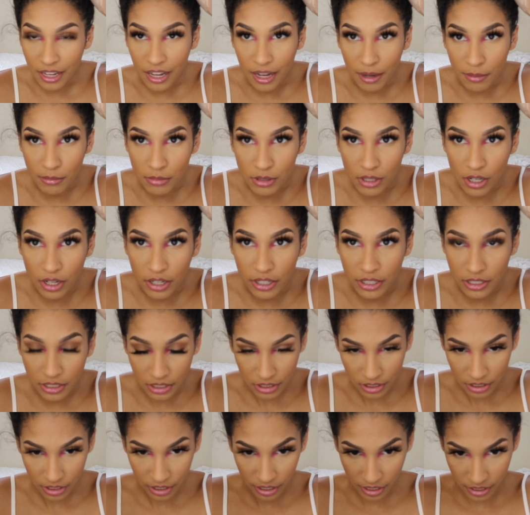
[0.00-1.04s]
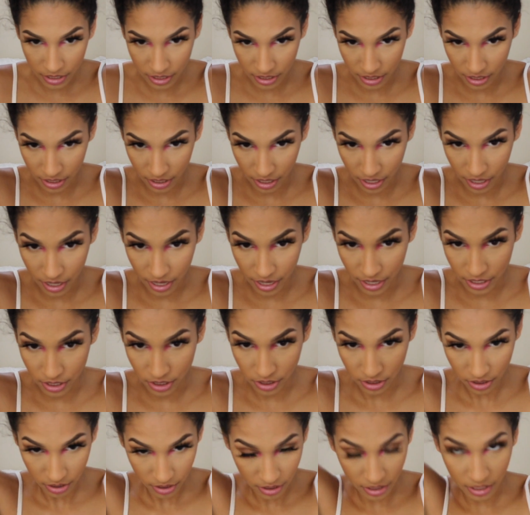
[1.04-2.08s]
I'm sorry, did you guys see that?
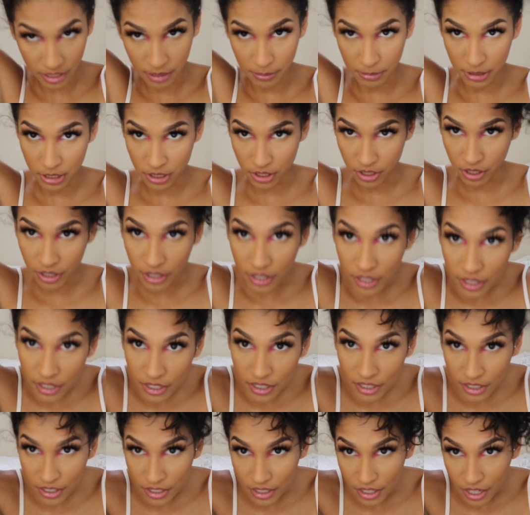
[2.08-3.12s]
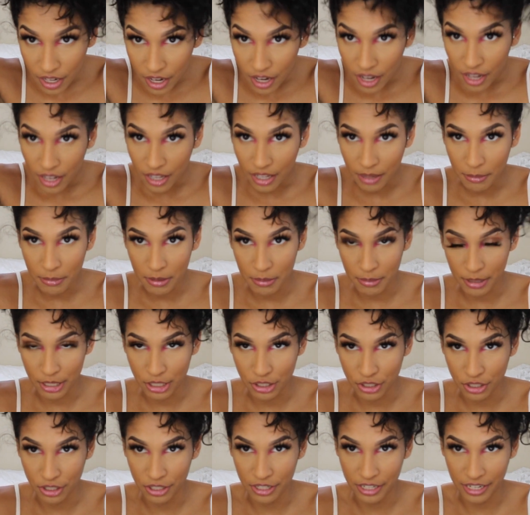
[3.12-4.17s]
Let me start. Let me make
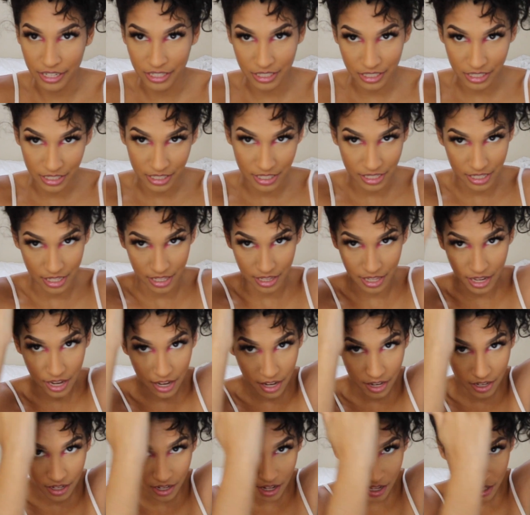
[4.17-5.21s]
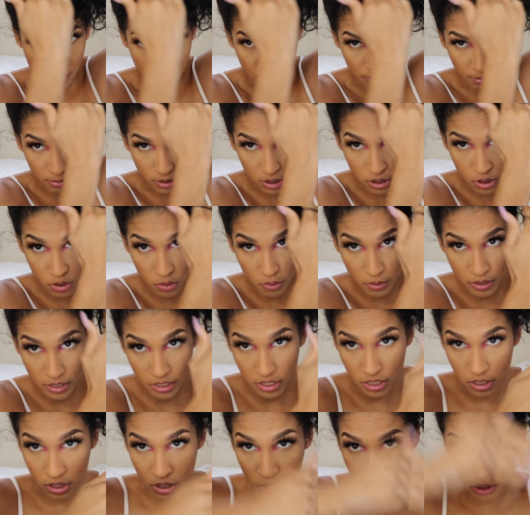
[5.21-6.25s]
sure you guys can see that. So I'm just going
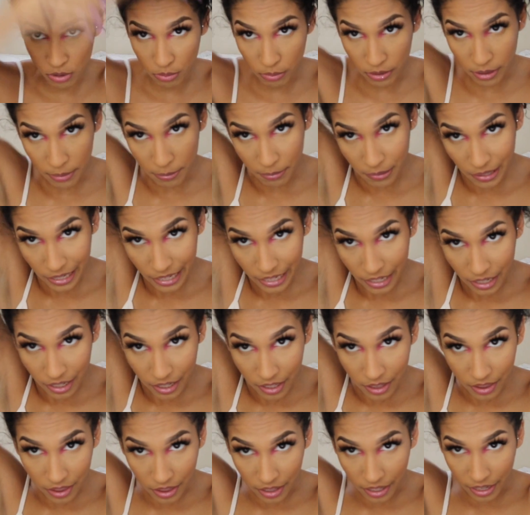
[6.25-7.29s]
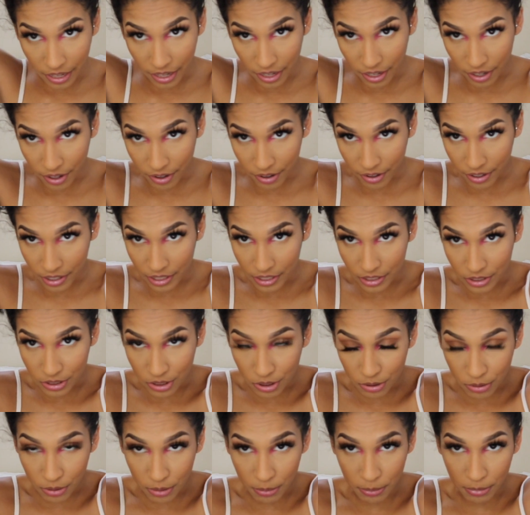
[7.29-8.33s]
to sweep like the hair
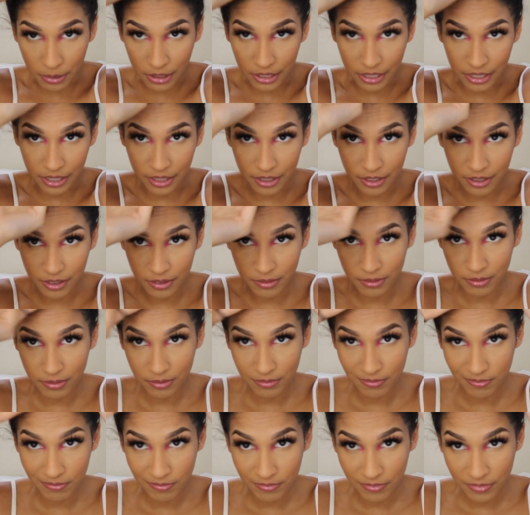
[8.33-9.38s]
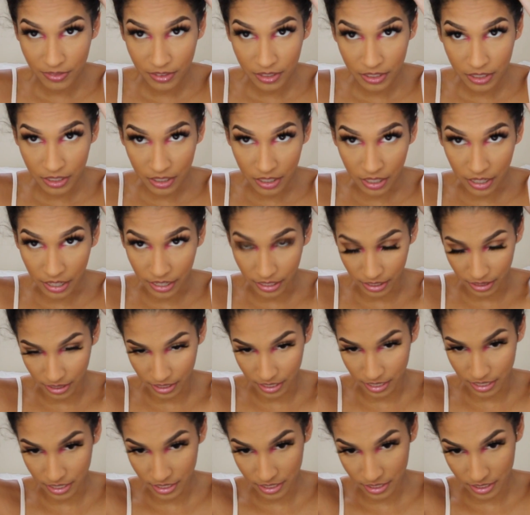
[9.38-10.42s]
into a bun like
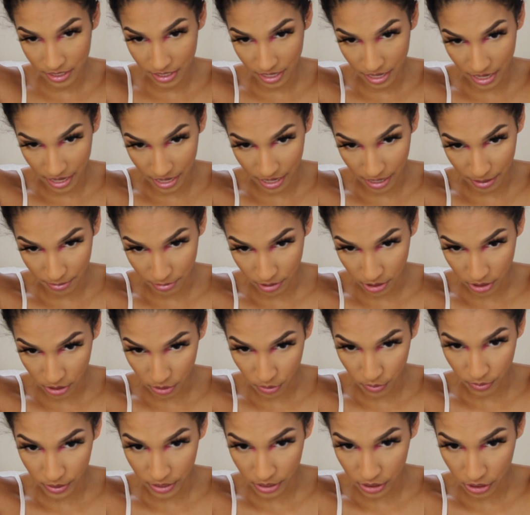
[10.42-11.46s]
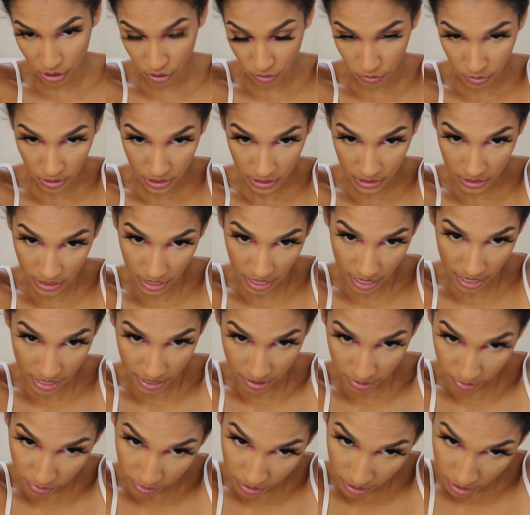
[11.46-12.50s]
this, and I'm just going to tie
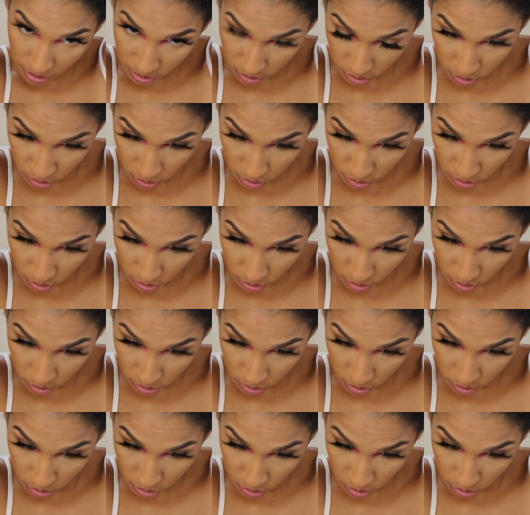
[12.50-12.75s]
it around